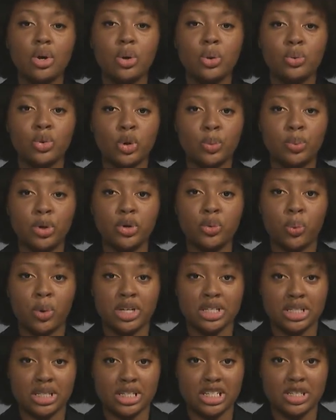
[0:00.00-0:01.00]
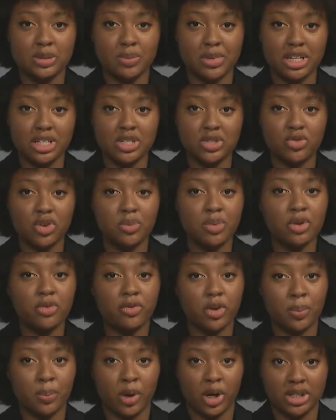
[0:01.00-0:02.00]
Rupert was dismissed from the
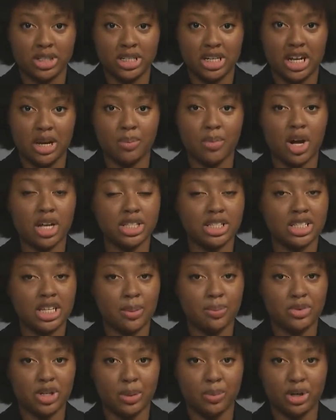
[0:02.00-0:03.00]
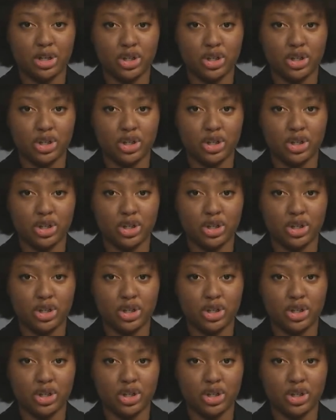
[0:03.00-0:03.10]
football team on September